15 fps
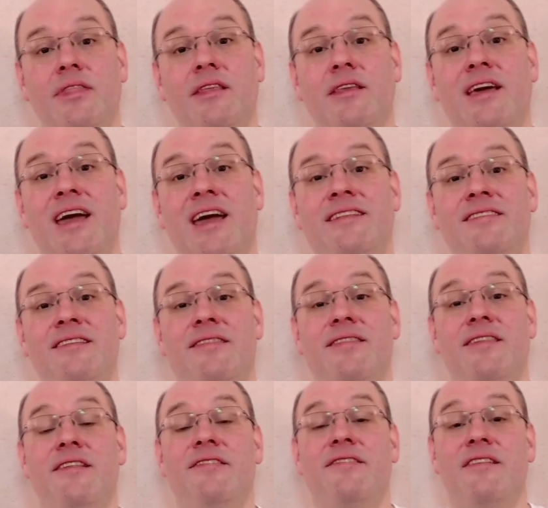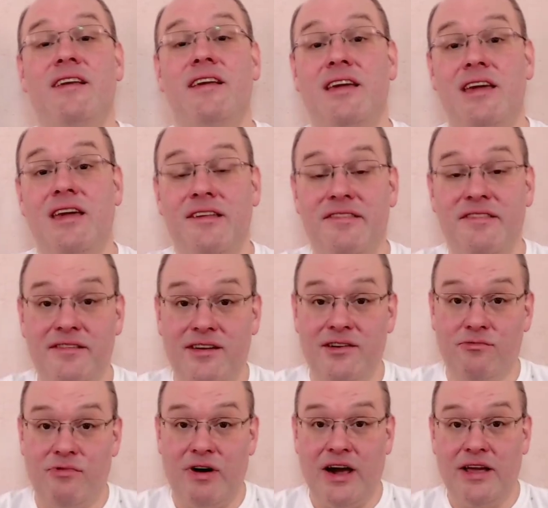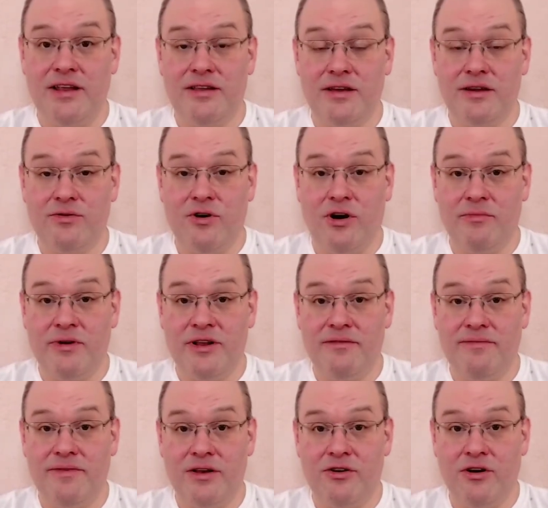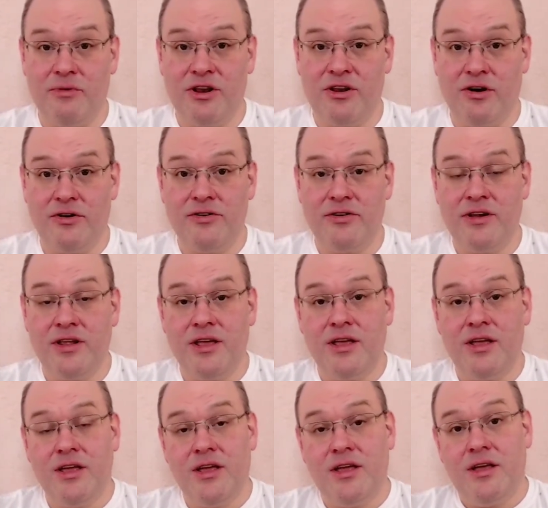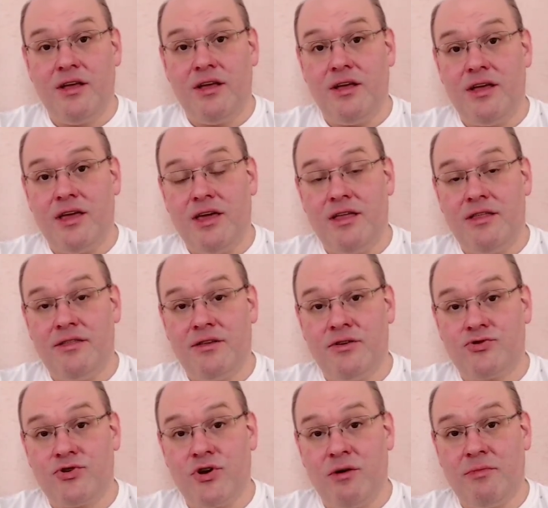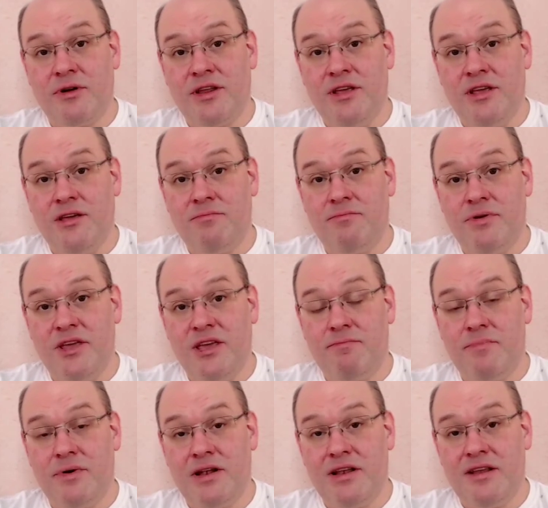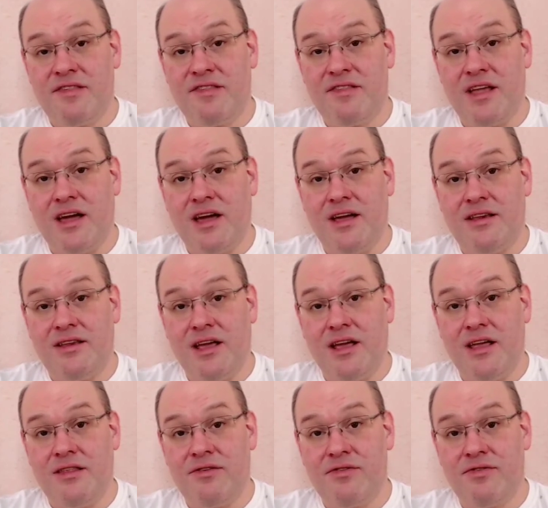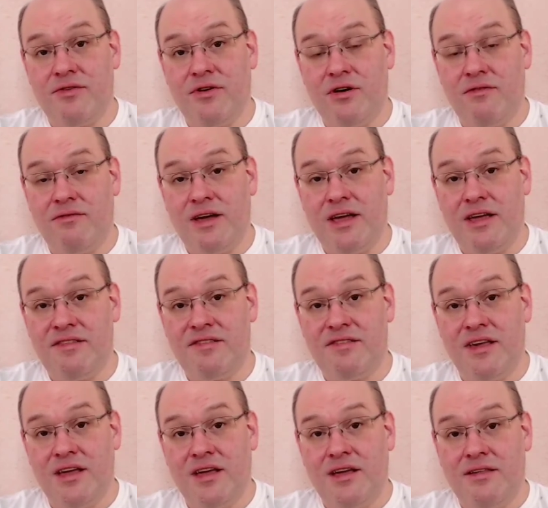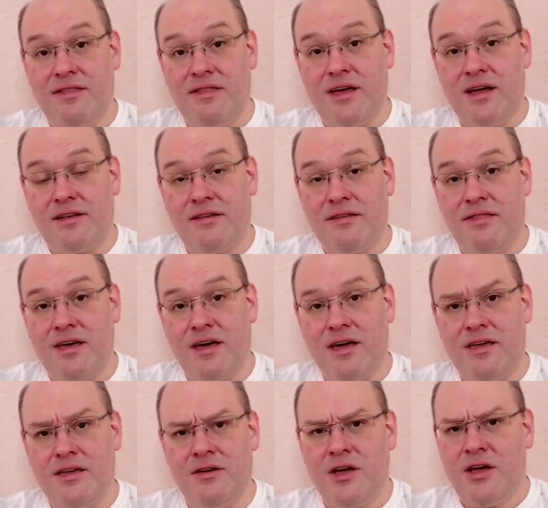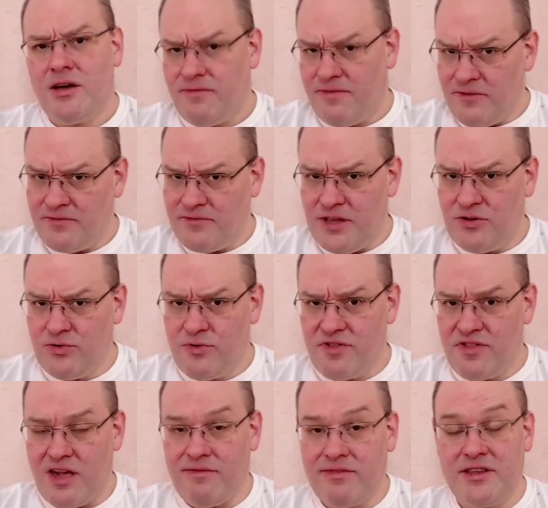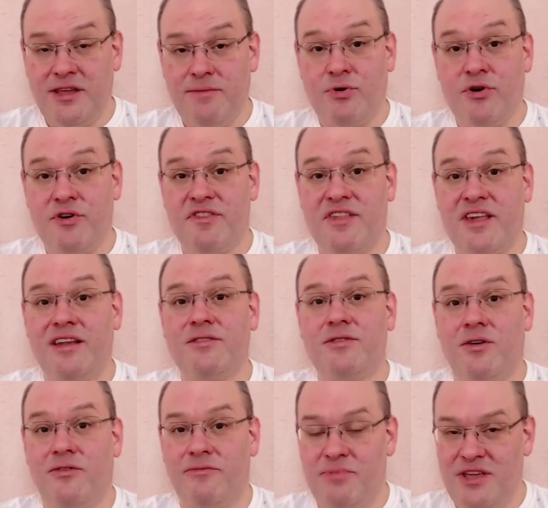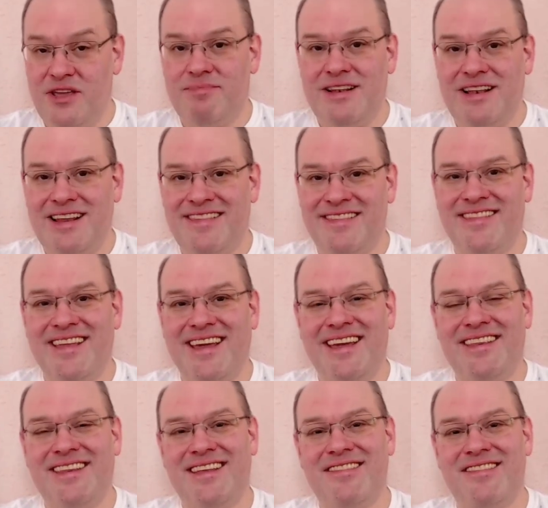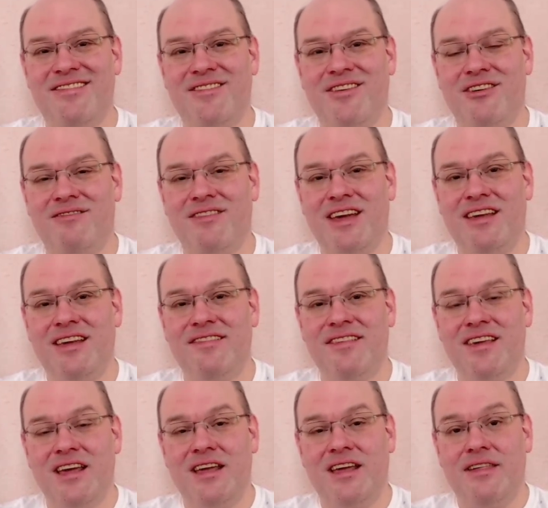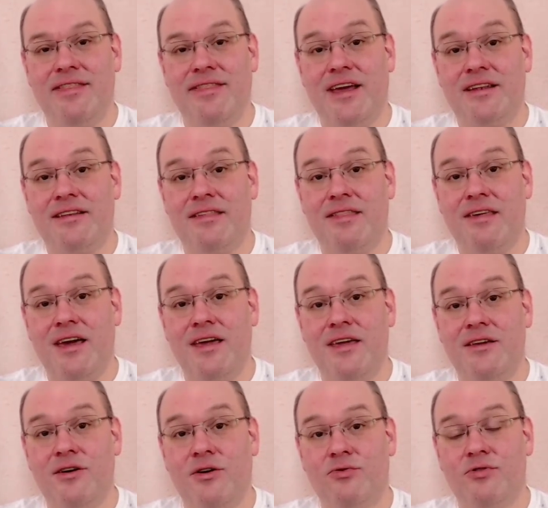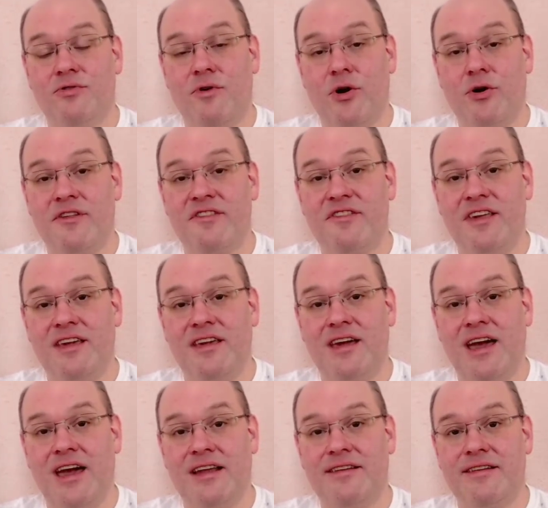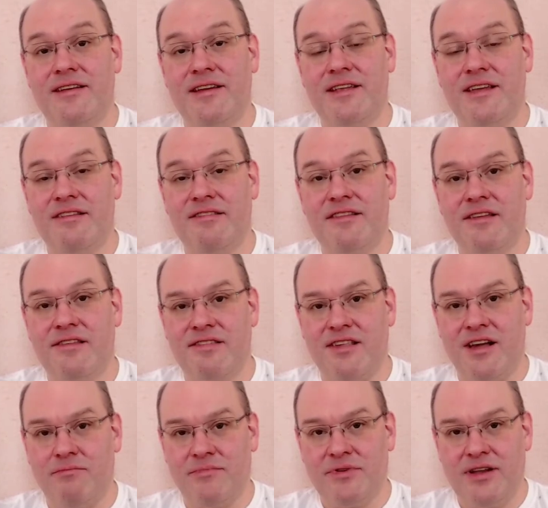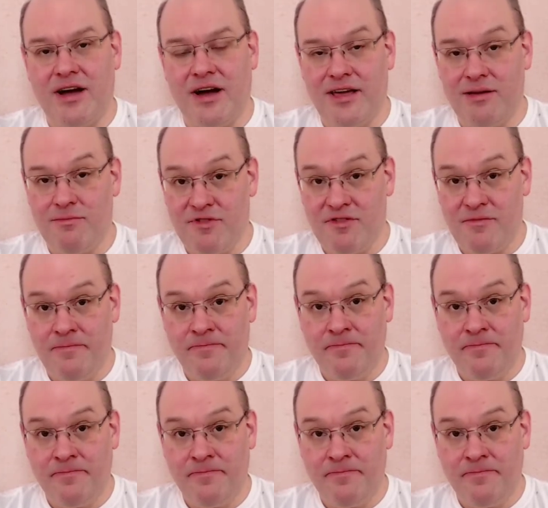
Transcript: And this is quite a common phenomenon. In Germany, people state in surveys that they, fifty to seventy percent of people state in surveys that they go to work sick at least sometimes.